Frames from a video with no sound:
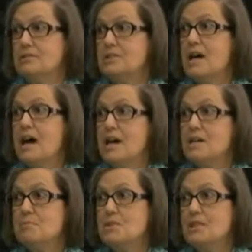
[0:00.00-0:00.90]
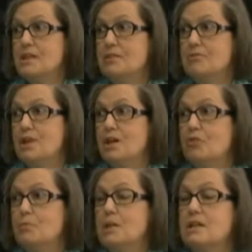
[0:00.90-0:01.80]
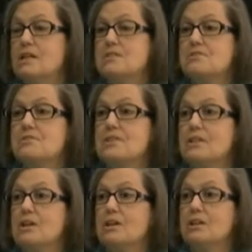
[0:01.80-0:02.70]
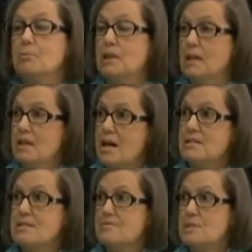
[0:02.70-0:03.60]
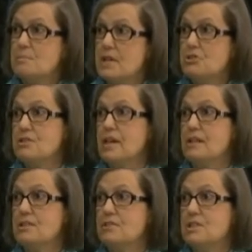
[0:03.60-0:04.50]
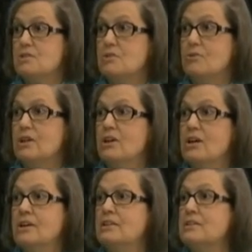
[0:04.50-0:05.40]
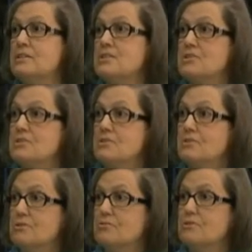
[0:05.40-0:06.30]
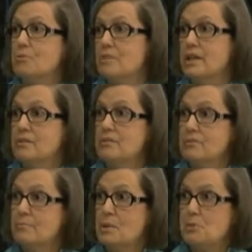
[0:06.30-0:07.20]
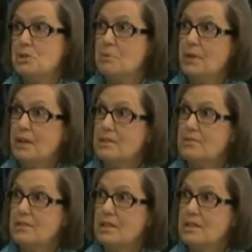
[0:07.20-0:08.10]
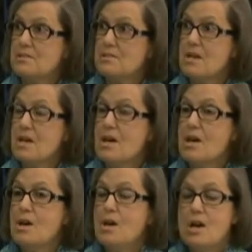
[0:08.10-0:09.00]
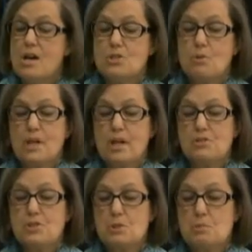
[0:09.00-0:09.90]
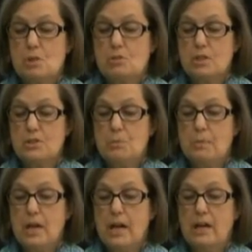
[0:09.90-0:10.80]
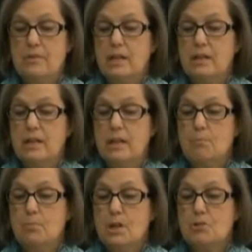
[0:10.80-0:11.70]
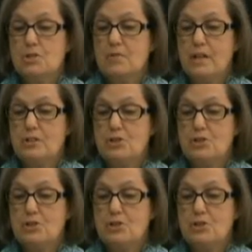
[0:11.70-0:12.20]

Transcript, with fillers: time to get involved because there are going to be lots of special activities going on in addition to the, the regular membership activities. So we have Shizuoka, Japan, then came Braunschweig,